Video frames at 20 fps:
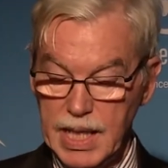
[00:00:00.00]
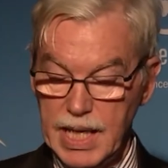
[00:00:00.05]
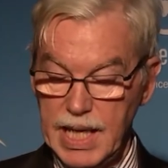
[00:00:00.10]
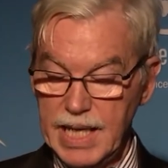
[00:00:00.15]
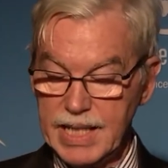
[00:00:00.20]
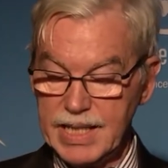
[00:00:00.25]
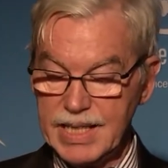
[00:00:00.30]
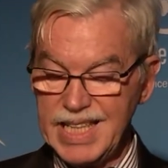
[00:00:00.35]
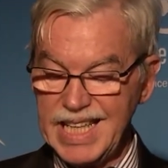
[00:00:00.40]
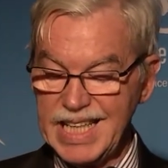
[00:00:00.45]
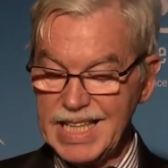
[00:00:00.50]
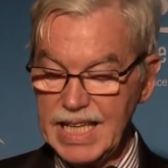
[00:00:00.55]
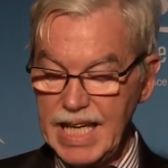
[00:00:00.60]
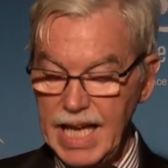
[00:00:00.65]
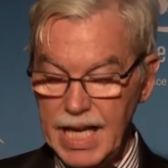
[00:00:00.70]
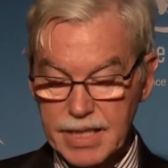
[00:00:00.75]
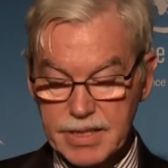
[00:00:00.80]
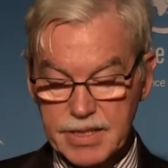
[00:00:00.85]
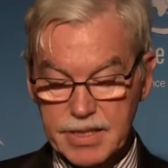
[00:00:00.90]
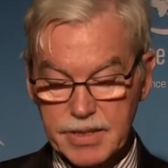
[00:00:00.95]
and
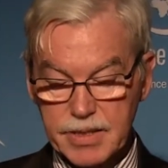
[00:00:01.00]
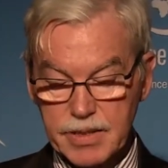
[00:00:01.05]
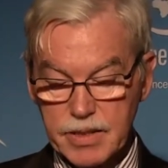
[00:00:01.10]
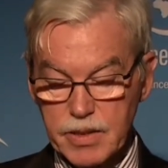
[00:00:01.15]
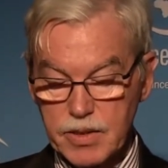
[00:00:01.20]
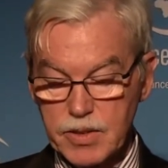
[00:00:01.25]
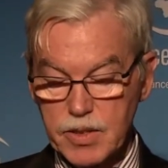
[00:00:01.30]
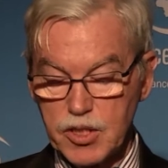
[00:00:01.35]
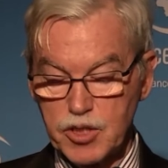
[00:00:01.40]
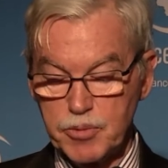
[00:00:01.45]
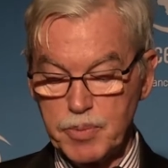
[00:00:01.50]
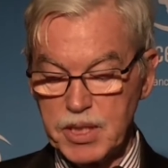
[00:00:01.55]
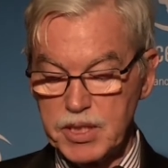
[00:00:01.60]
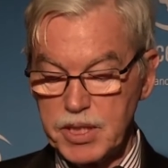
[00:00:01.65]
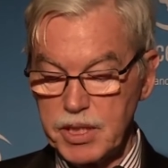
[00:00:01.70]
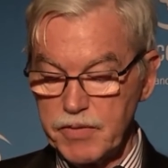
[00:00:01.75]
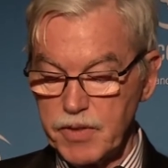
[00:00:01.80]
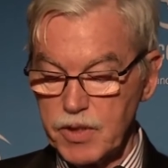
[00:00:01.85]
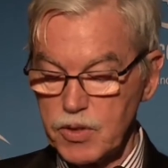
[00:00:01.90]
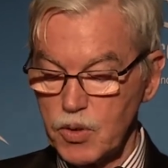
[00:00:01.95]
neglects the
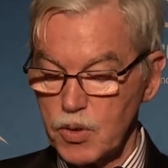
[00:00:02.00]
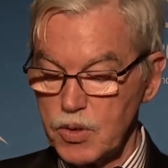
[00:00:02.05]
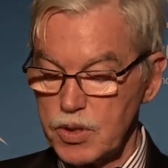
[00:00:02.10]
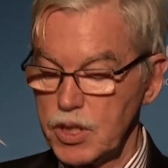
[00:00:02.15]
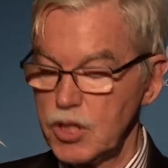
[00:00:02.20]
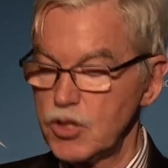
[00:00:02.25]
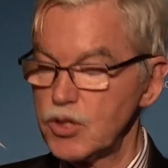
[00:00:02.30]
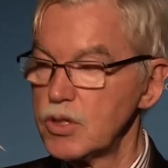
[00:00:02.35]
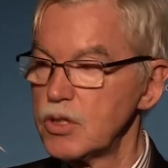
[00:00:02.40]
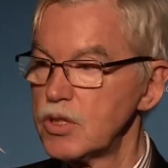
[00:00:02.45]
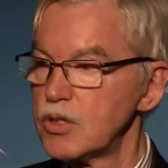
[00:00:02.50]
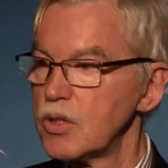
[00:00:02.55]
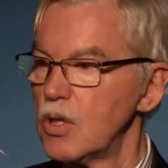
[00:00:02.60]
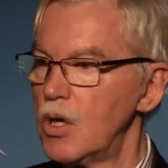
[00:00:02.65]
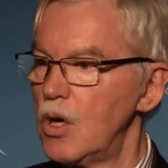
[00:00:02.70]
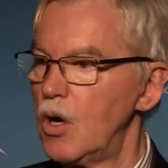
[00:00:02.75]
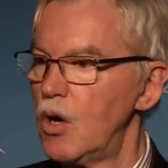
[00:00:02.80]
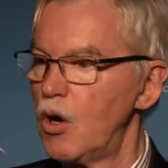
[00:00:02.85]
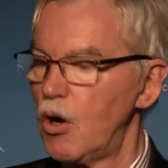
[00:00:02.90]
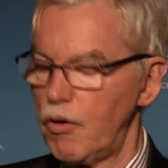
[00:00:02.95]
specific conditions
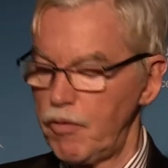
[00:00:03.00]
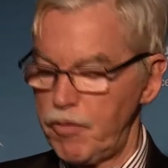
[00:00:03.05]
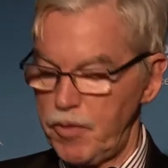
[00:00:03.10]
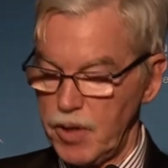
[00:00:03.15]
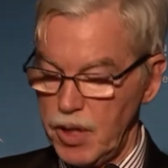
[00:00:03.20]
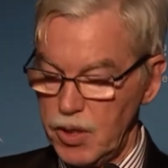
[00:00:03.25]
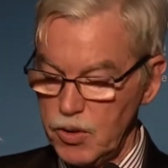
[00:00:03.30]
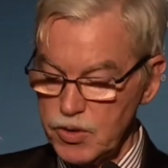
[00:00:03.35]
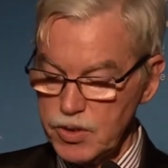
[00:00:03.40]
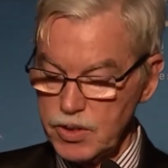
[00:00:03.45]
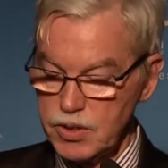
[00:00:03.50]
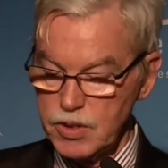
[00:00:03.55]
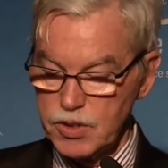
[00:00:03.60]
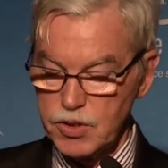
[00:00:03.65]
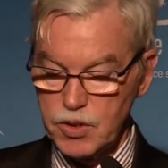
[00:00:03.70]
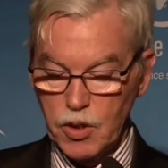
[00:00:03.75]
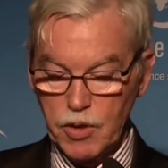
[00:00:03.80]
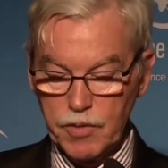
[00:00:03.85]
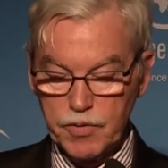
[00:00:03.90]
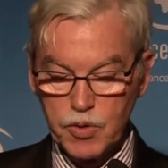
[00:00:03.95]
of
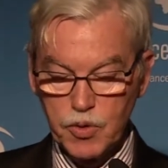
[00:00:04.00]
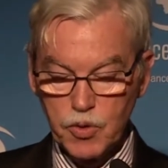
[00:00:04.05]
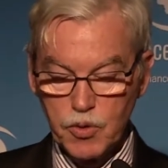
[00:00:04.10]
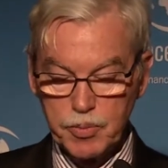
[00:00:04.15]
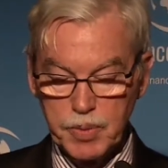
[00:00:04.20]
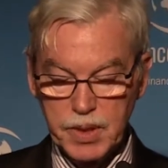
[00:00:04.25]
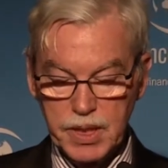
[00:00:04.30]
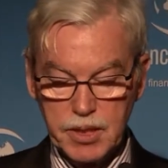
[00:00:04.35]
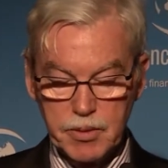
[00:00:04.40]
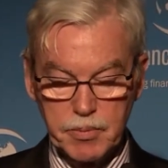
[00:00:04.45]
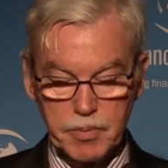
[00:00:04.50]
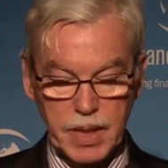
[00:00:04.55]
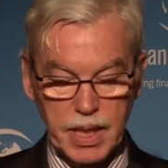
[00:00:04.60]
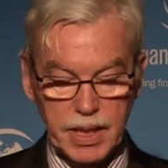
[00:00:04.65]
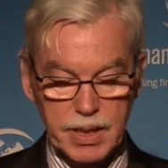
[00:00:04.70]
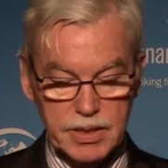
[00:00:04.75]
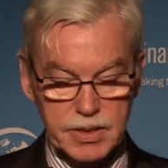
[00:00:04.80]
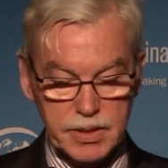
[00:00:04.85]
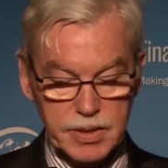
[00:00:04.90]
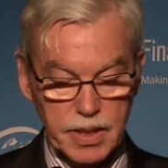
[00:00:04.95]
thousands of European
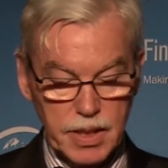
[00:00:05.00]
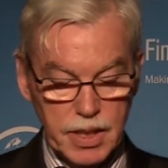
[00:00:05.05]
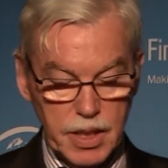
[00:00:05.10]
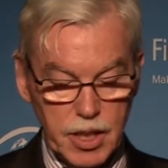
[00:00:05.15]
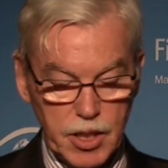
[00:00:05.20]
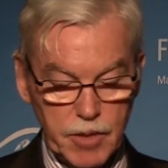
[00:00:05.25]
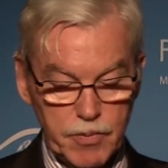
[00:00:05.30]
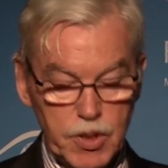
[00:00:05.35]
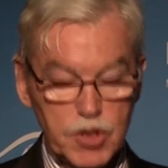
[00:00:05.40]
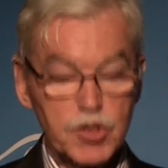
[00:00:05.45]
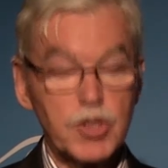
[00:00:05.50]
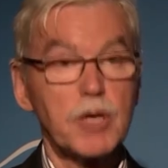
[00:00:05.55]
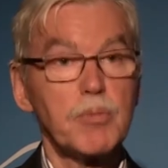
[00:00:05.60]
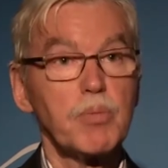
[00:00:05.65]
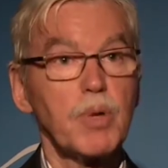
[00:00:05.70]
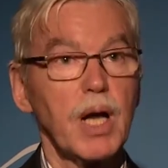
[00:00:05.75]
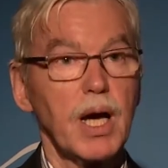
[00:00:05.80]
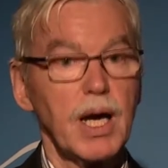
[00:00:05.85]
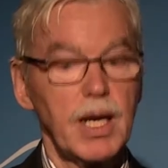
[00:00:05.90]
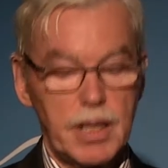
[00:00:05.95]
banks which
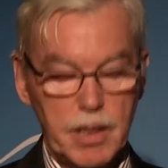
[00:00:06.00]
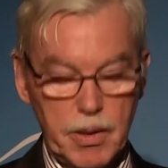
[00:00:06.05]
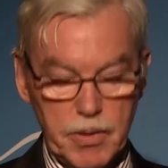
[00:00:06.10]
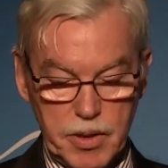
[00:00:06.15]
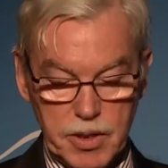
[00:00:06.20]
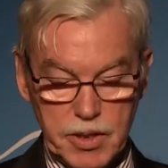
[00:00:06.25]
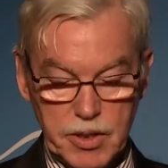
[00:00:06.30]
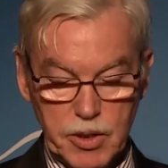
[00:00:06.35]
apply the